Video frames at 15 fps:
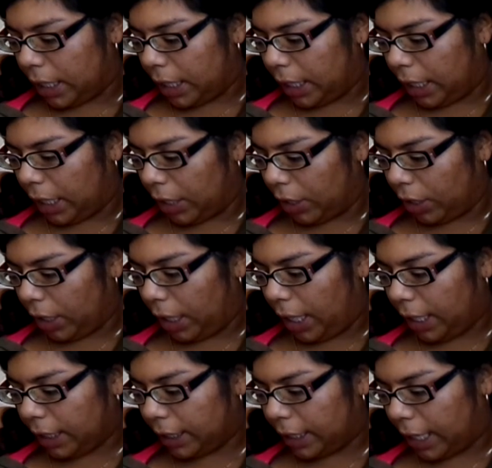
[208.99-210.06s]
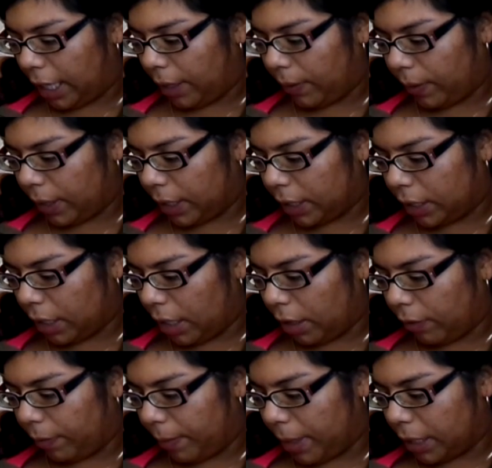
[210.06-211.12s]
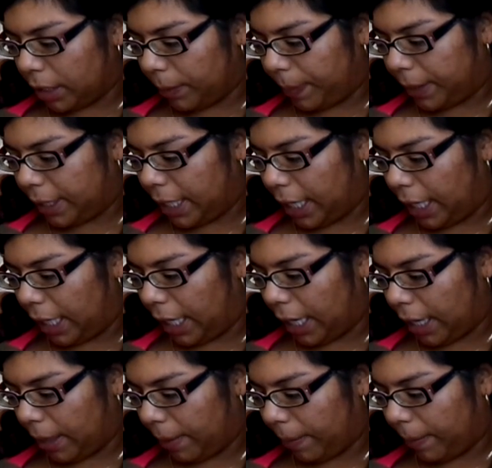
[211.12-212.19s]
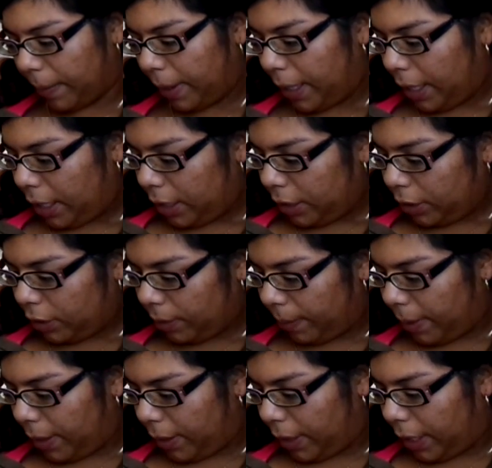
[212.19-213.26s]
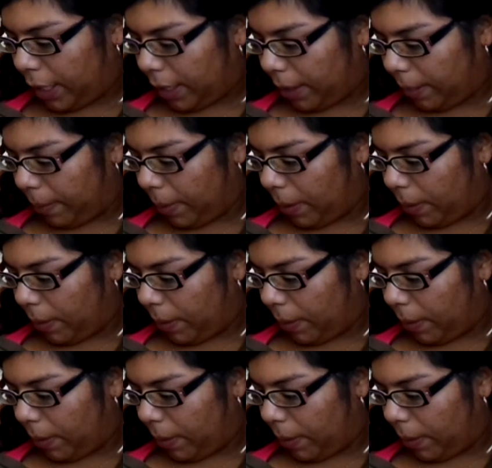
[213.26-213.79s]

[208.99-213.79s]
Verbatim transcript: the earliest language of Mesopotamian Sumerian